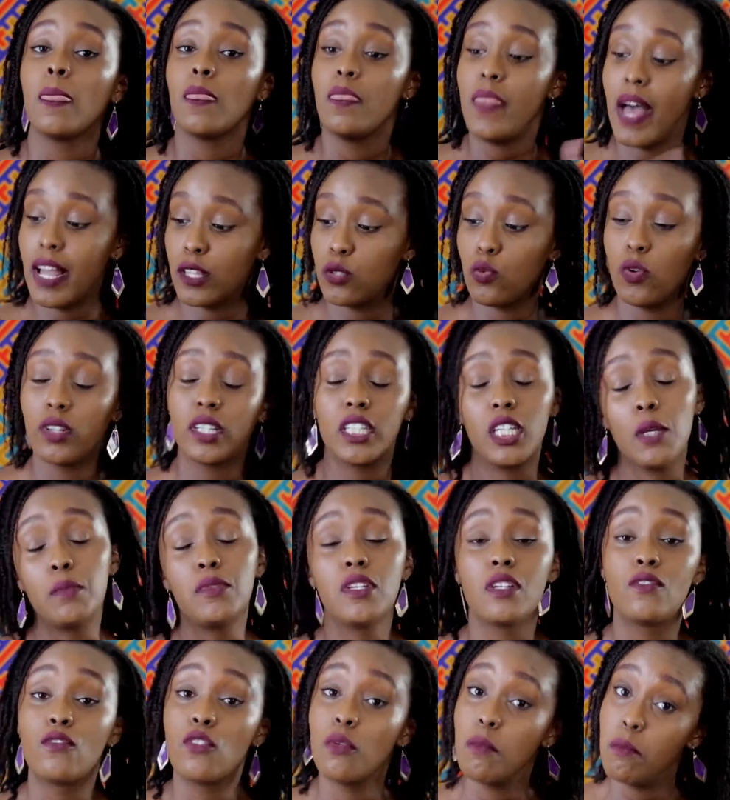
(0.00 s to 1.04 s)
That's what keeps
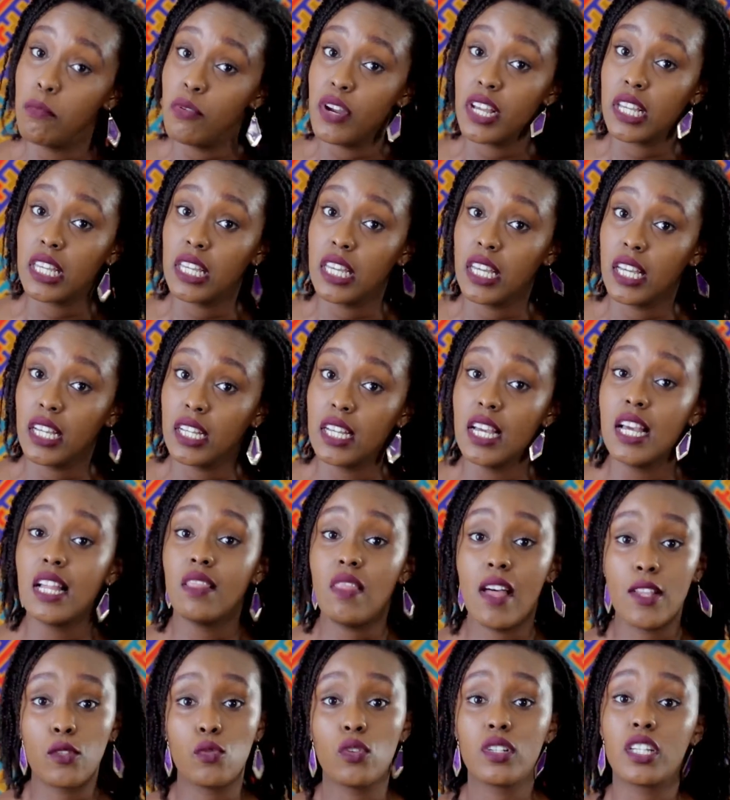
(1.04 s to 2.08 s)
it from breaking.
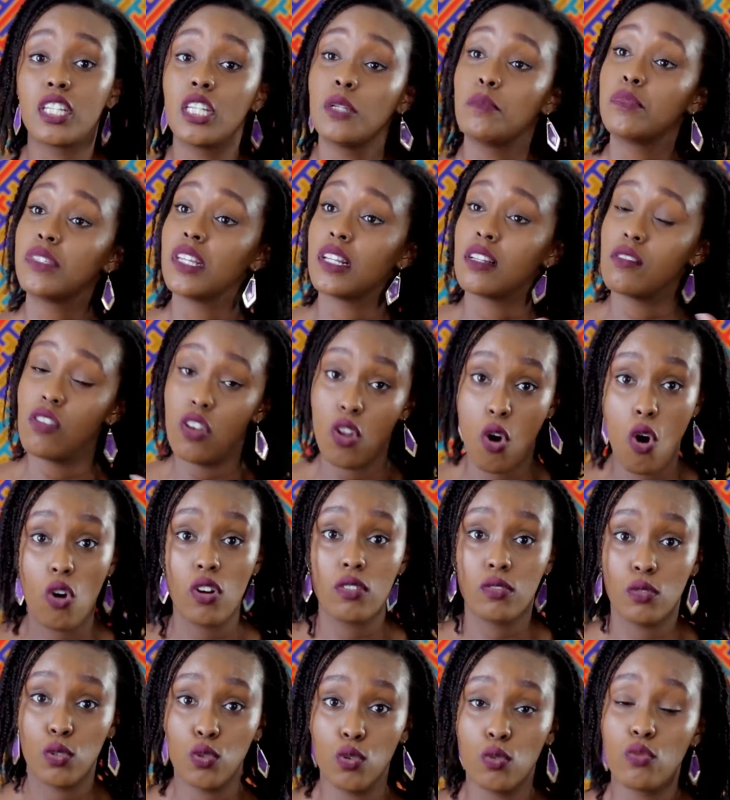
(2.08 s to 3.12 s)
That's what keeps it
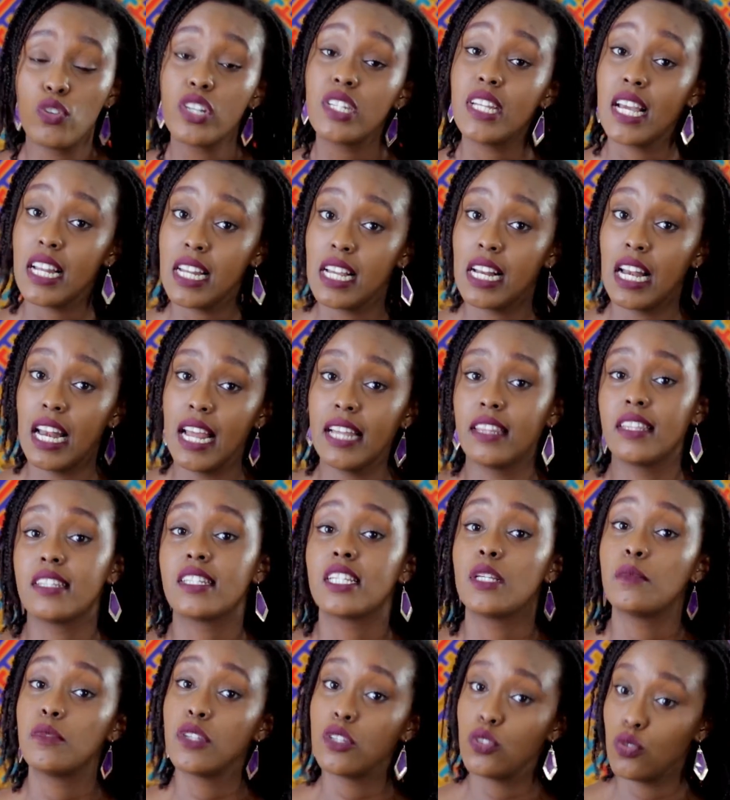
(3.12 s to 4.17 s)
long, retaining length. It
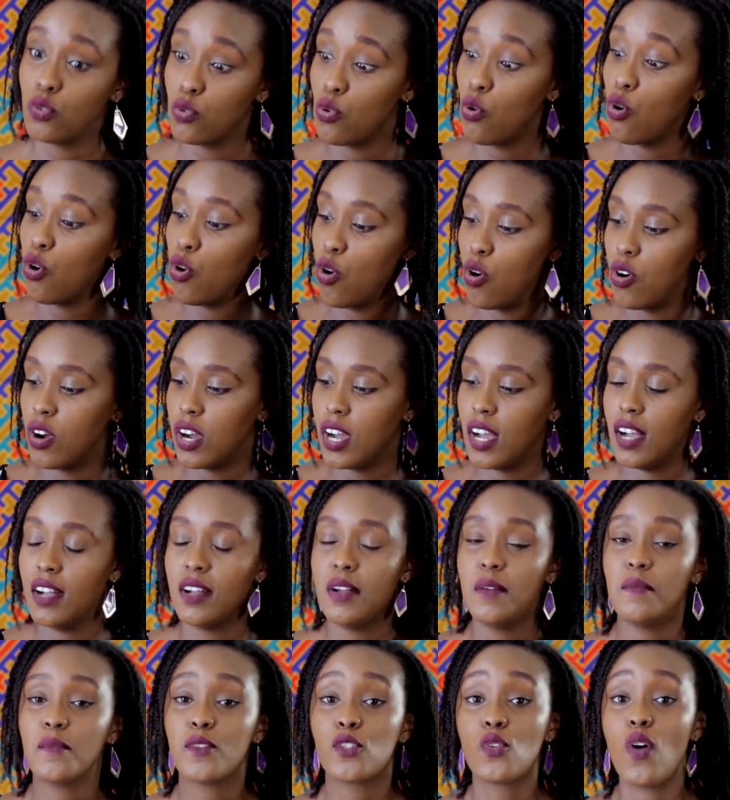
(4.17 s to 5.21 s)
keeps it to grow longer.
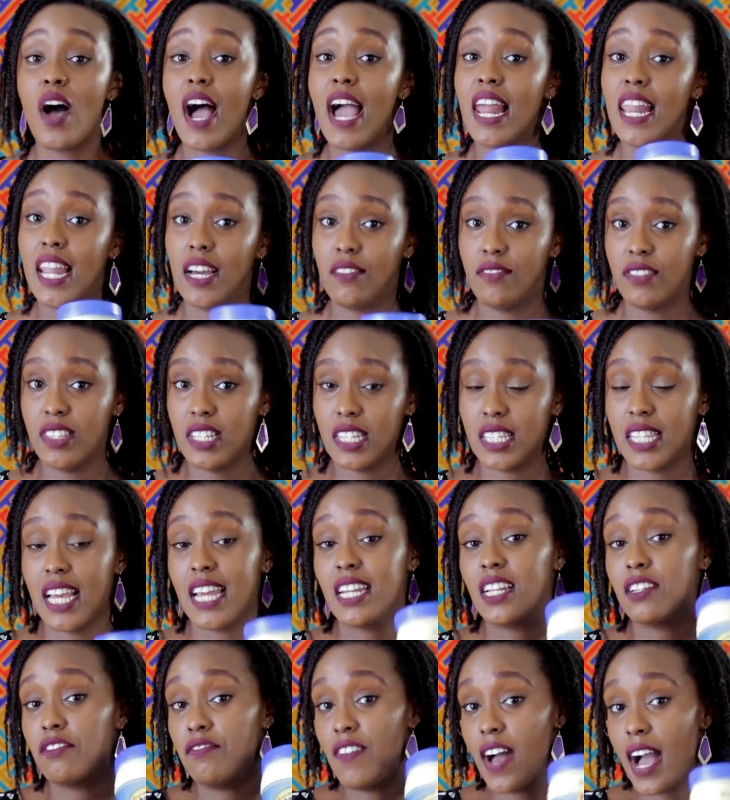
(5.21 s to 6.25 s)
So I love this. And
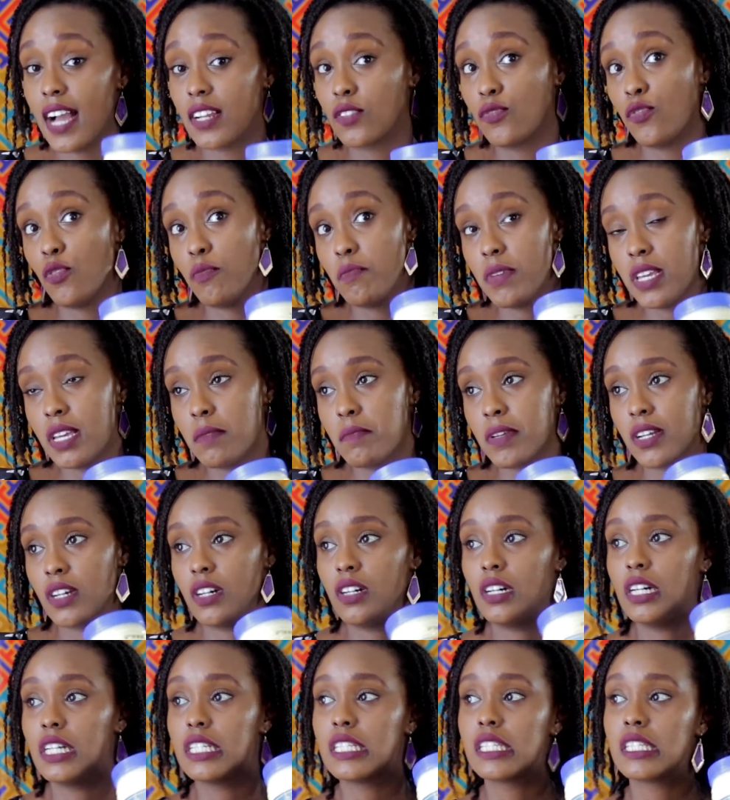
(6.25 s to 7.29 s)
in fact, for me,
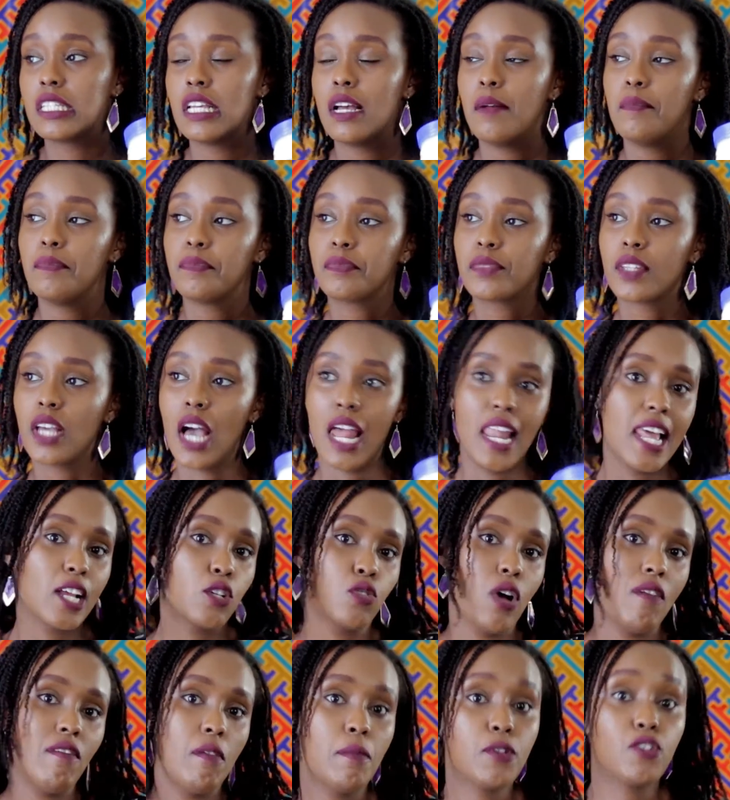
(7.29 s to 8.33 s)
because I like to
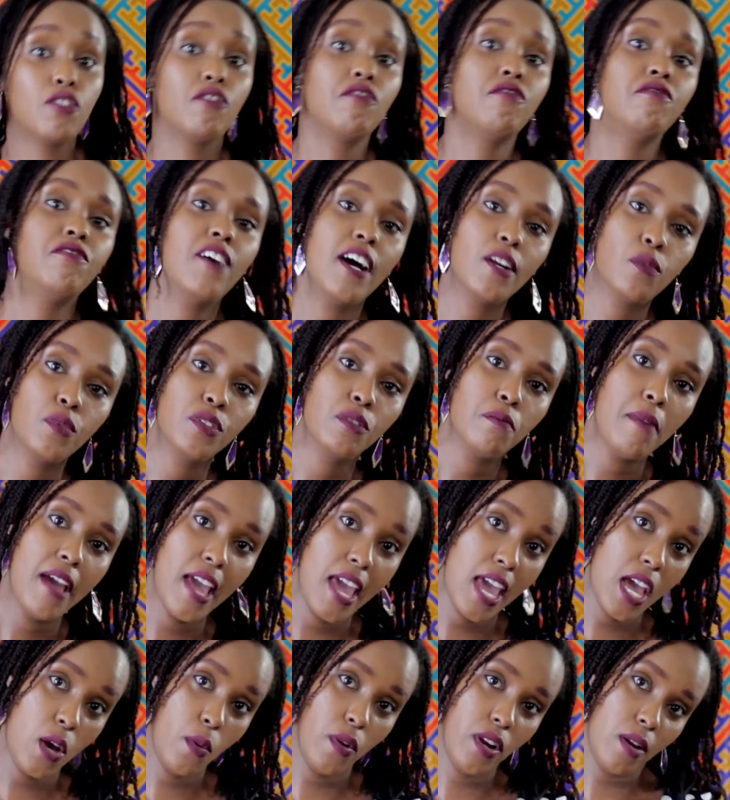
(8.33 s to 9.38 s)
have a bit of fun with my
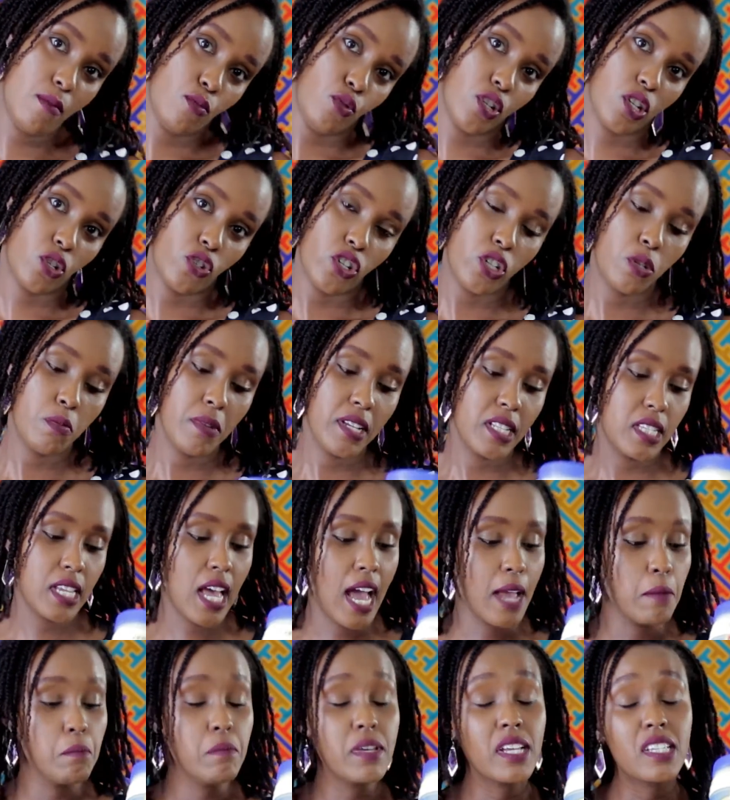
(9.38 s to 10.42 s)
hair when I'm doing treatments,
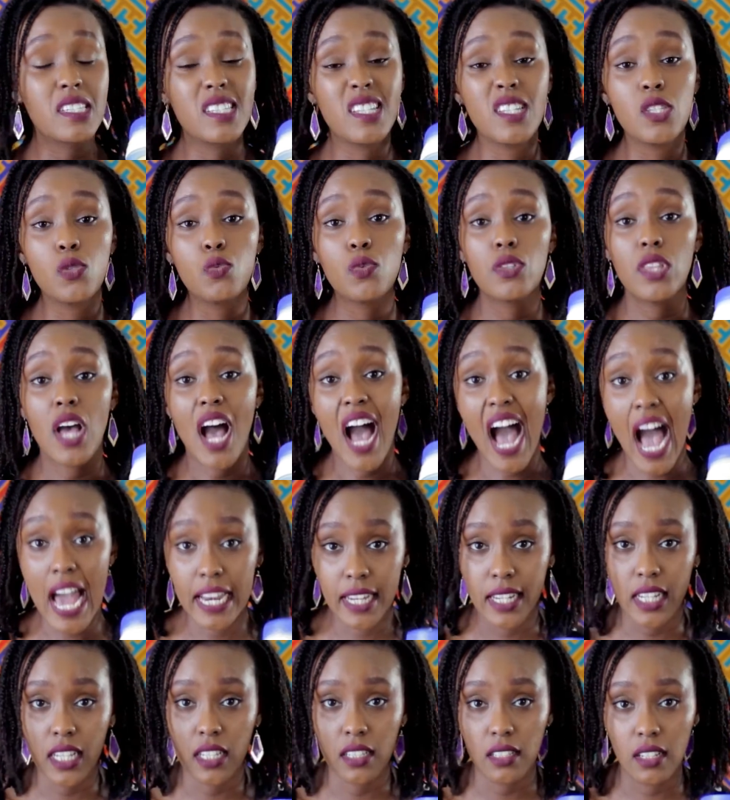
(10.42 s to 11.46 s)
I mix this with
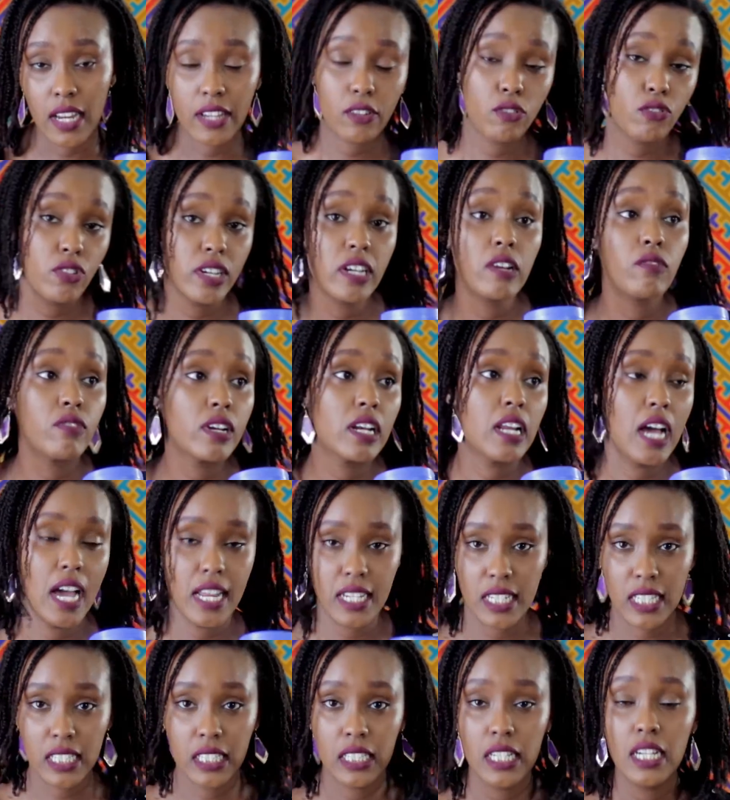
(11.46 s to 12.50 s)
honey, like real
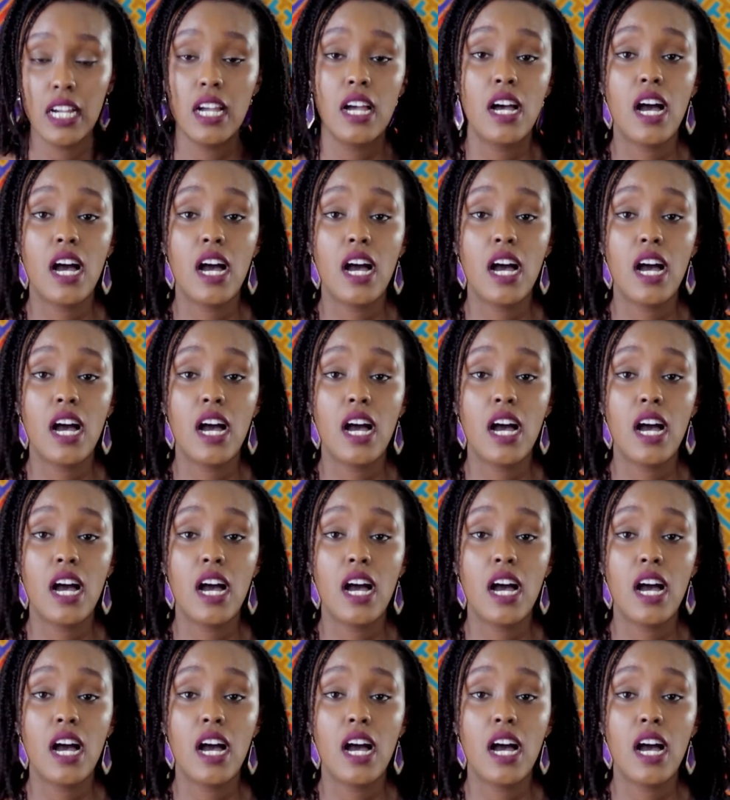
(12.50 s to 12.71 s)
honey.